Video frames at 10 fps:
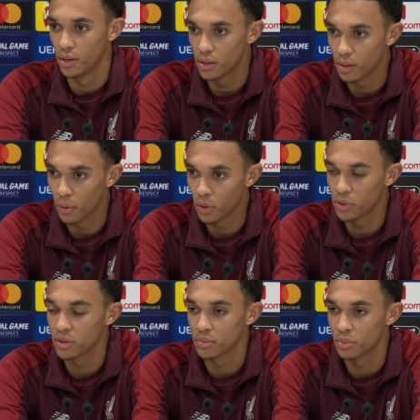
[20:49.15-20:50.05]
they're both
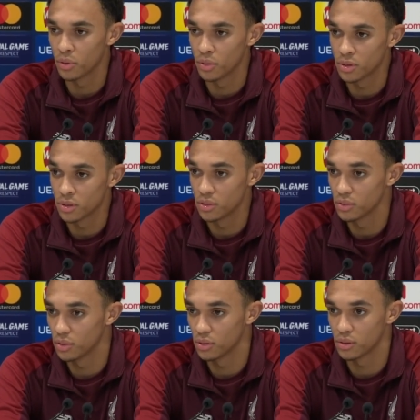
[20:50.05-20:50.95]
as important as each
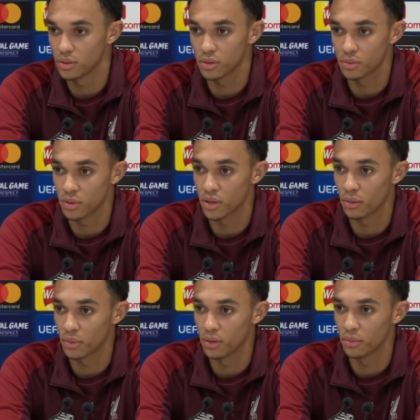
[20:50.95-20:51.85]
other, and something
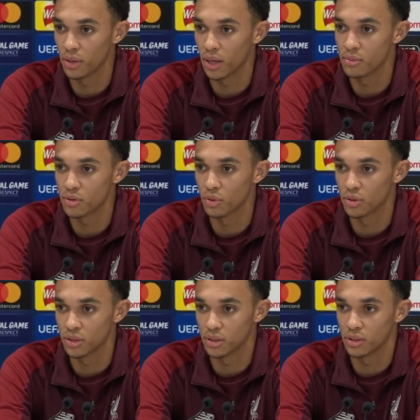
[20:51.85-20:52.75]
that we, we aim
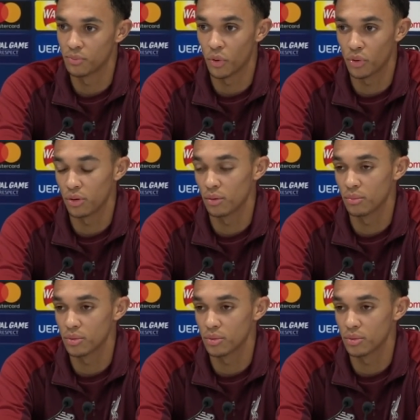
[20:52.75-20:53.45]
towards is both of them.